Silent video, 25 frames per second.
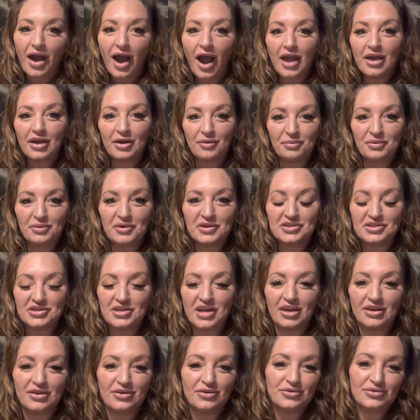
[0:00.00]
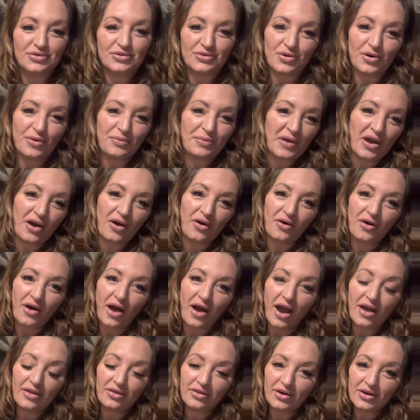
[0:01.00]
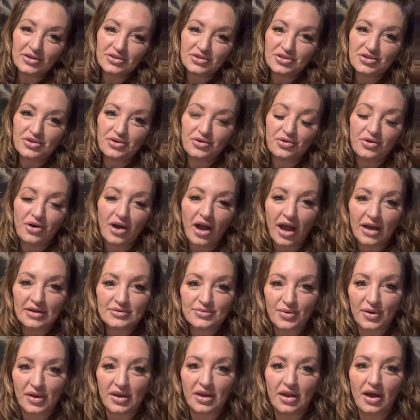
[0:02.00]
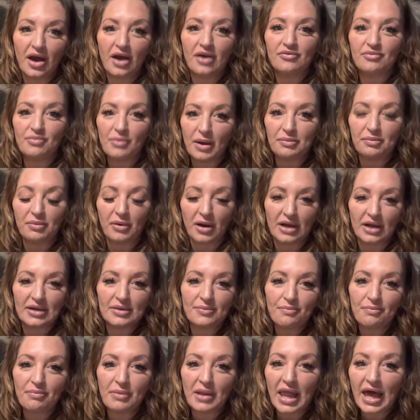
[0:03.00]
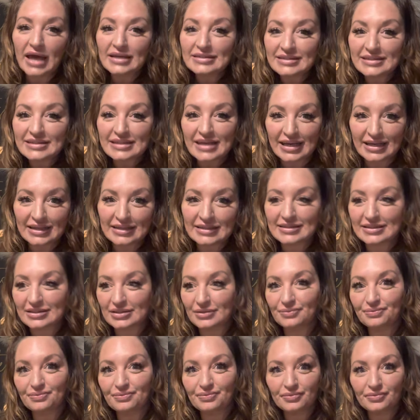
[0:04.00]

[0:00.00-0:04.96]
I appreciate you, Scorpio. I look at you as one of my blessings.